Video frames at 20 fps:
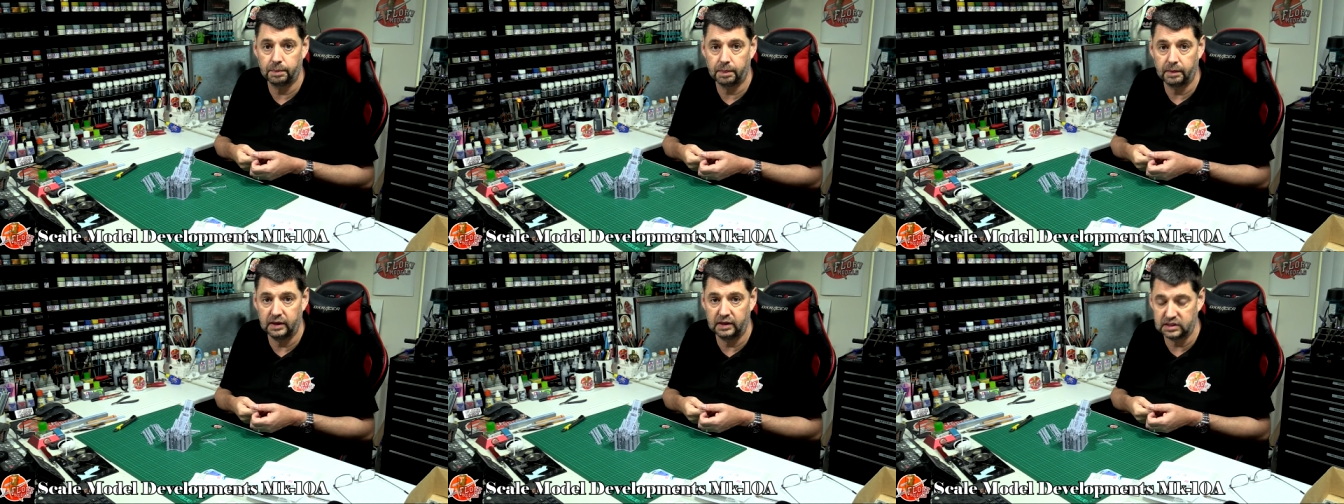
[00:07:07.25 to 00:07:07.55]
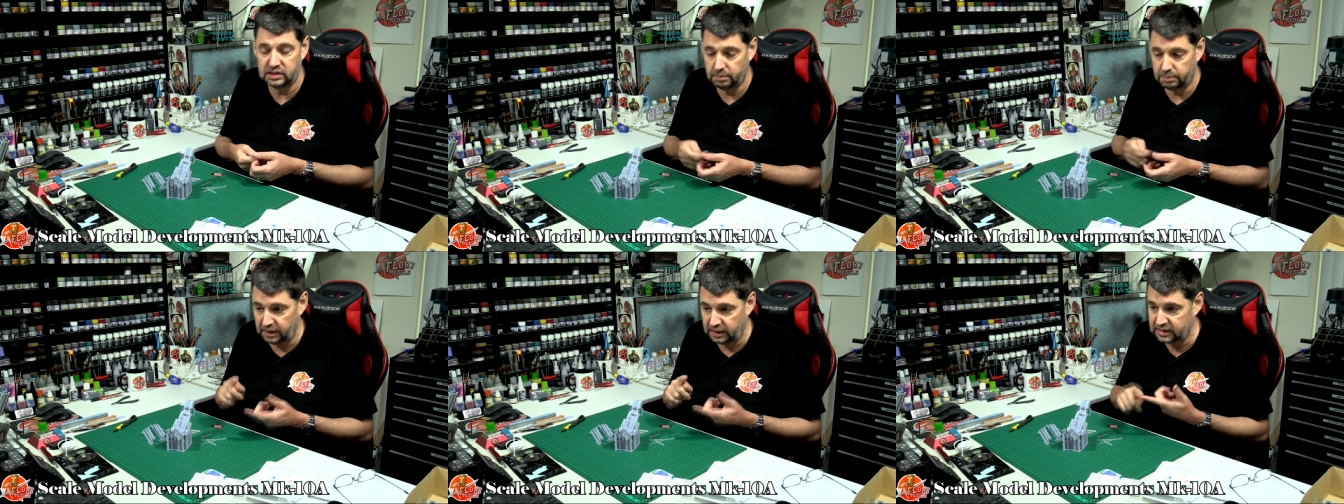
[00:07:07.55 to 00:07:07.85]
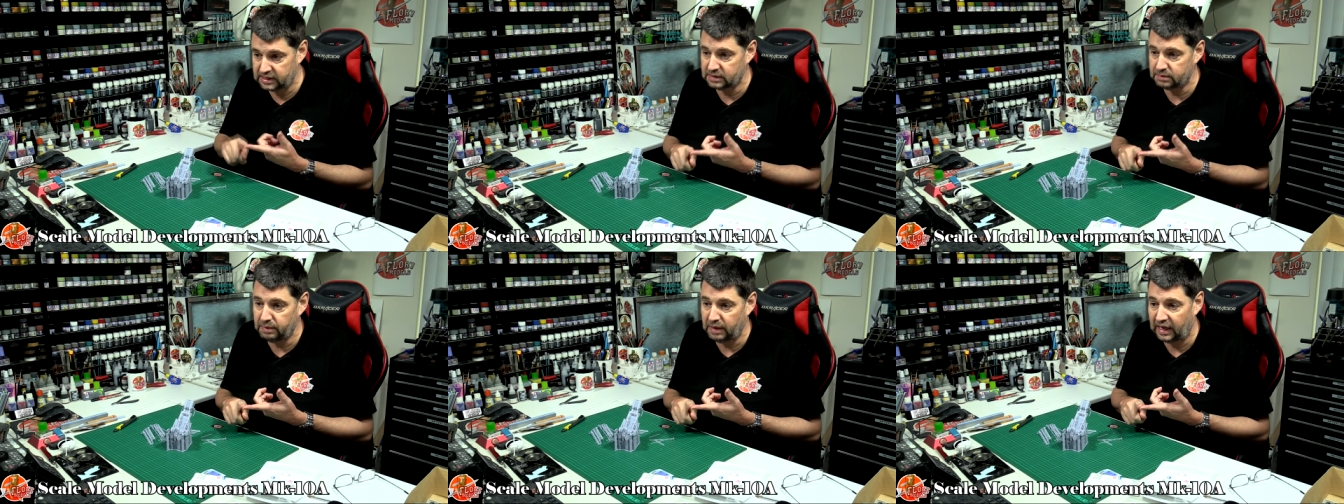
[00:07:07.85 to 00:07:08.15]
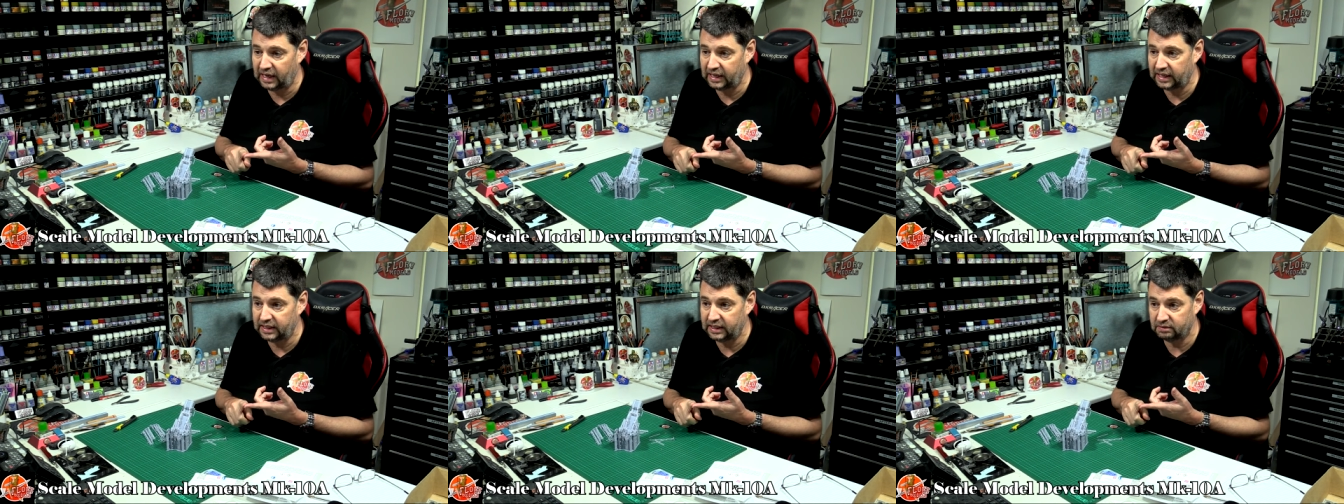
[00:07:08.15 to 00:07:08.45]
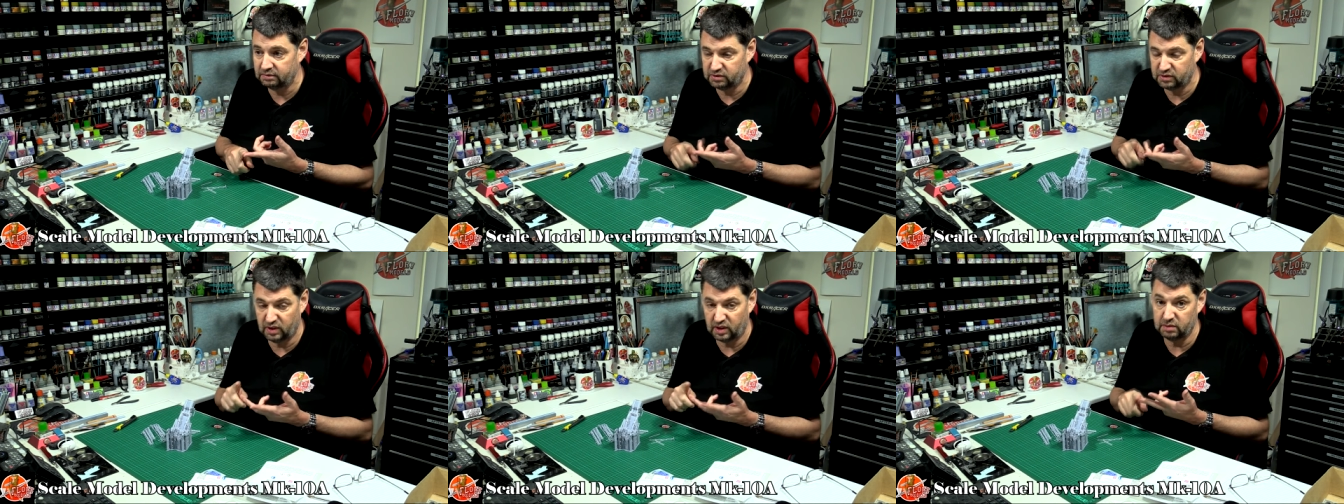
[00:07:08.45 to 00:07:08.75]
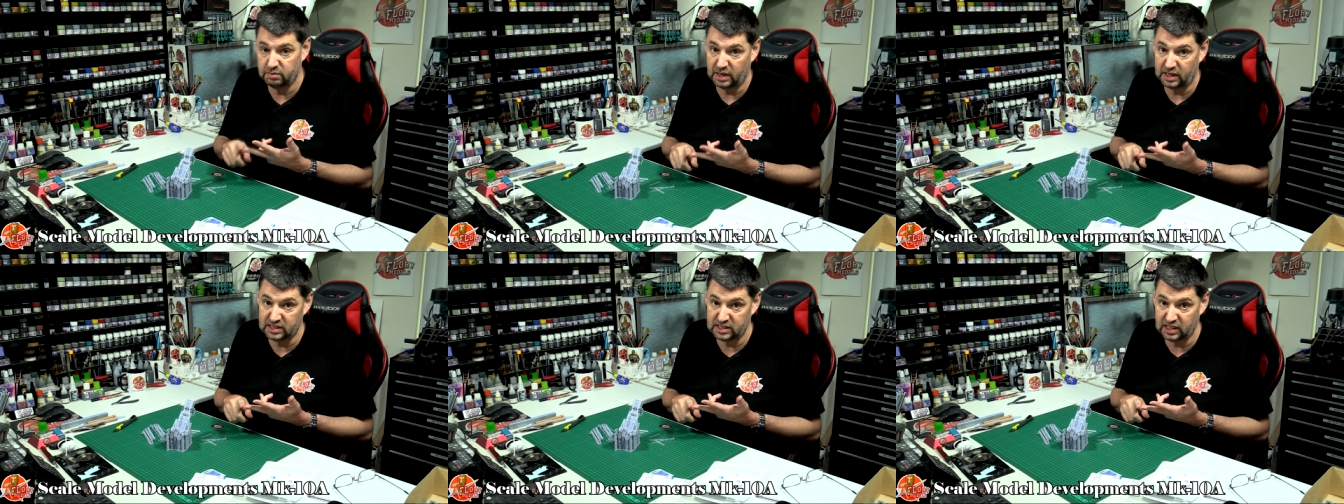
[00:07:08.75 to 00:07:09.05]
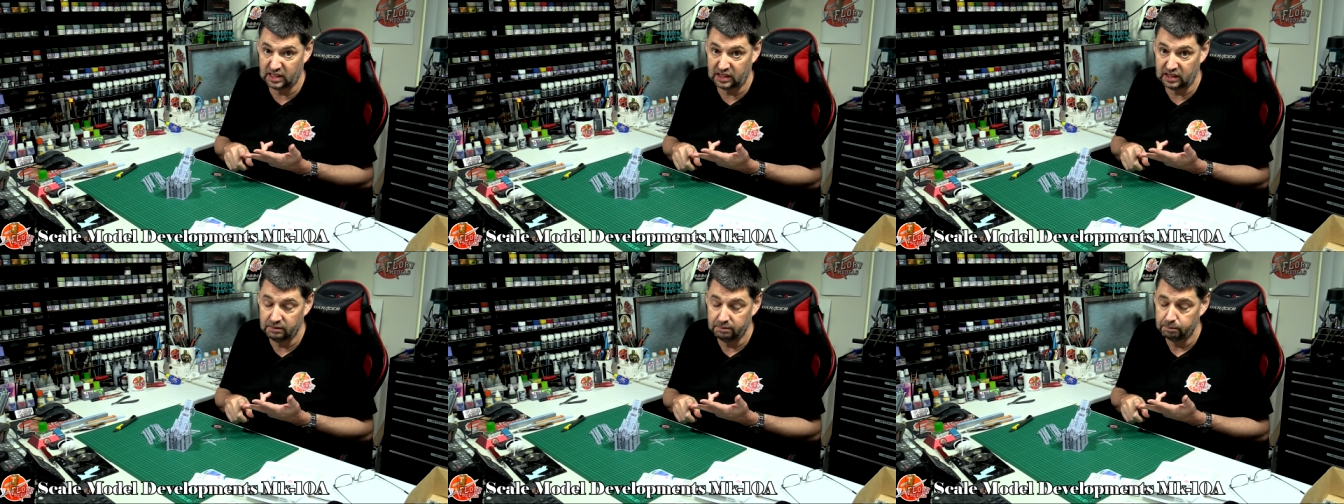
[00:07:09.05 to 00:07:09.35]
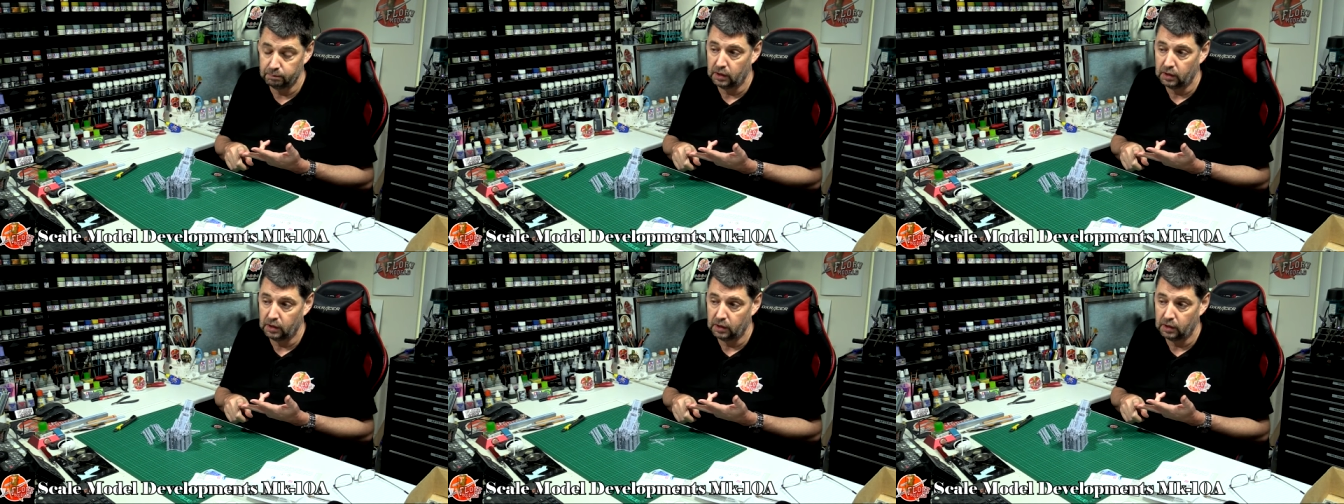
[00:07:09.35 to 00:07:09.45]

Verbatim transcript: It's a bit smelly, it's very messy,